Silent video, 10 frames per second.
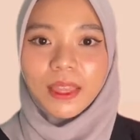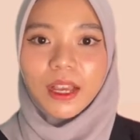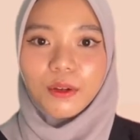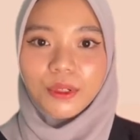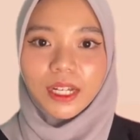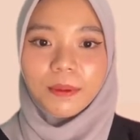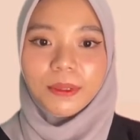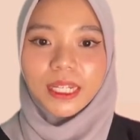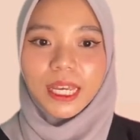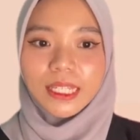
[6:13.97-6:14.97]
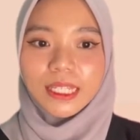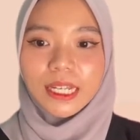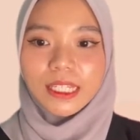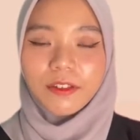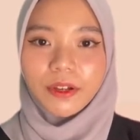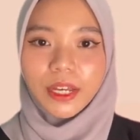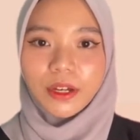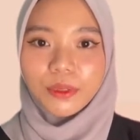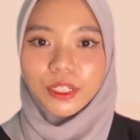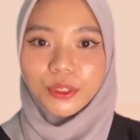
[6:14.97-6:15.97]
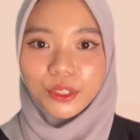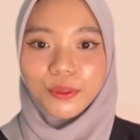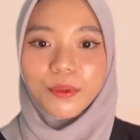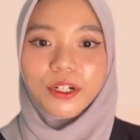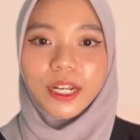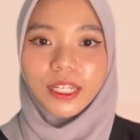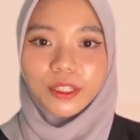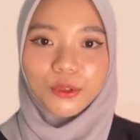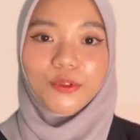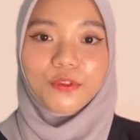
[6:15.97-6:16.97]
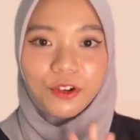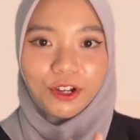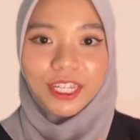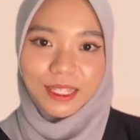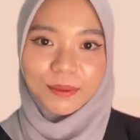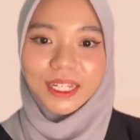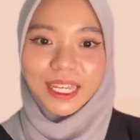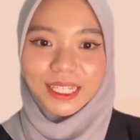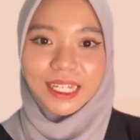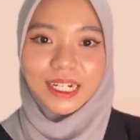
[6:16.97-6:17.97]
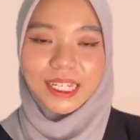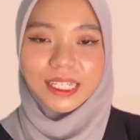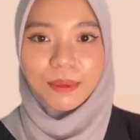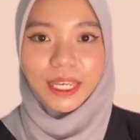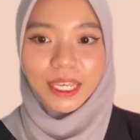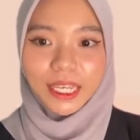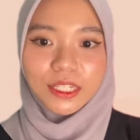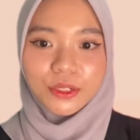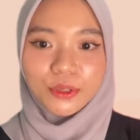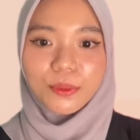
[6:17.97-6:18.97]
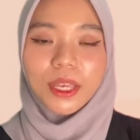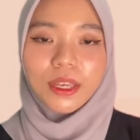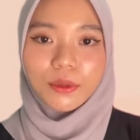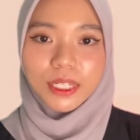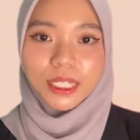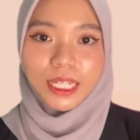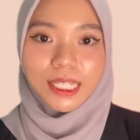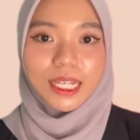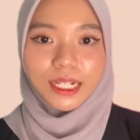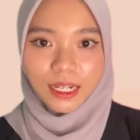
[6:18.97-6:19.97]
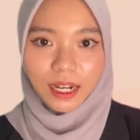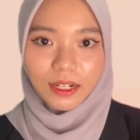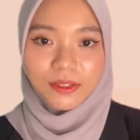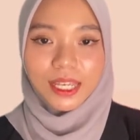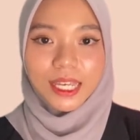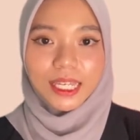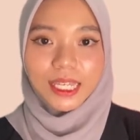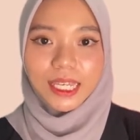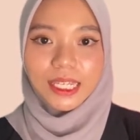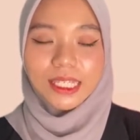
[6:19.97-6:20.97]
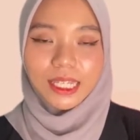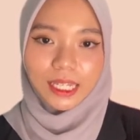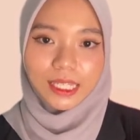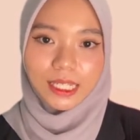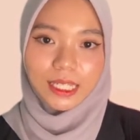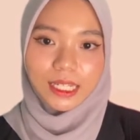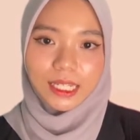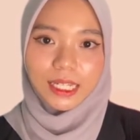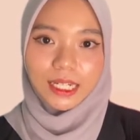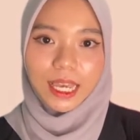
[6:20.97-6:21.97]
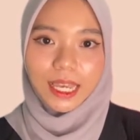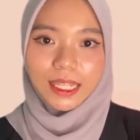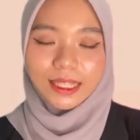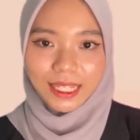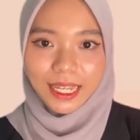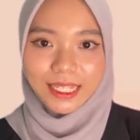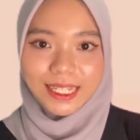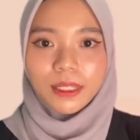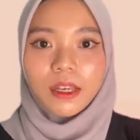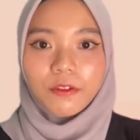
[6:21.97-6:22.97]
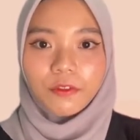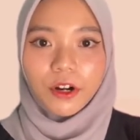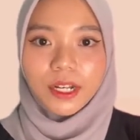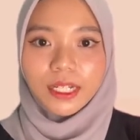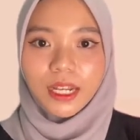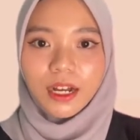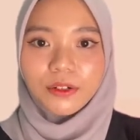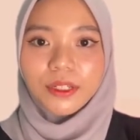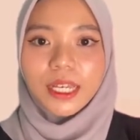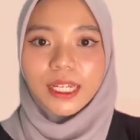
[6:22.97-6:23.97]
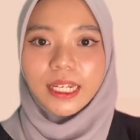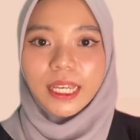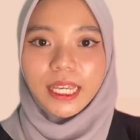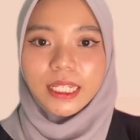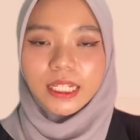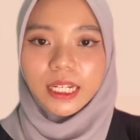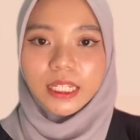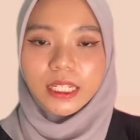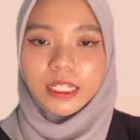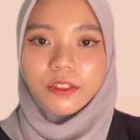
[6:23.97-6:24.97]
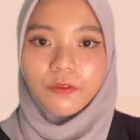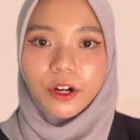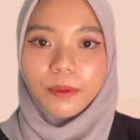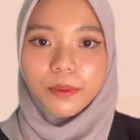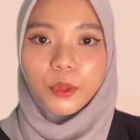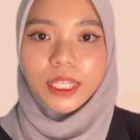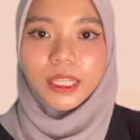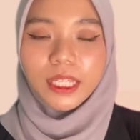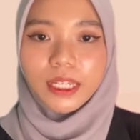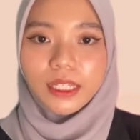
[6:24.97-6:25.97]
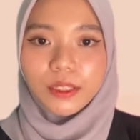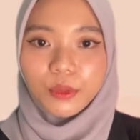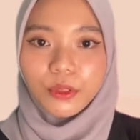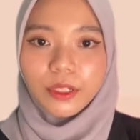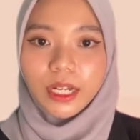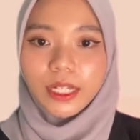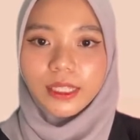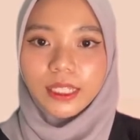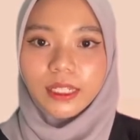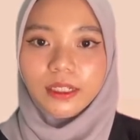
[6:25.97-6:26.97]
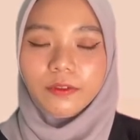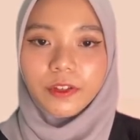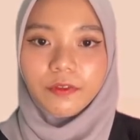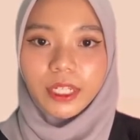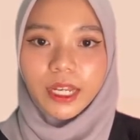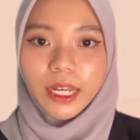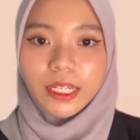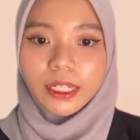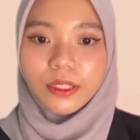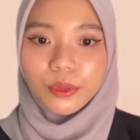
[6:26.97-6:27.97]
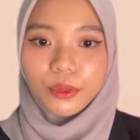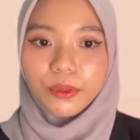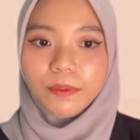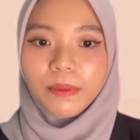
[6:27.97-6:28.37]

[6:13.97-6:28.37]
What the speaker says: Our company has classified our shoes product into 4 customer categories by age group, which is adult, kids, senior citizen and teenagers. For adult, the age range is from 20 years old until 59 years old.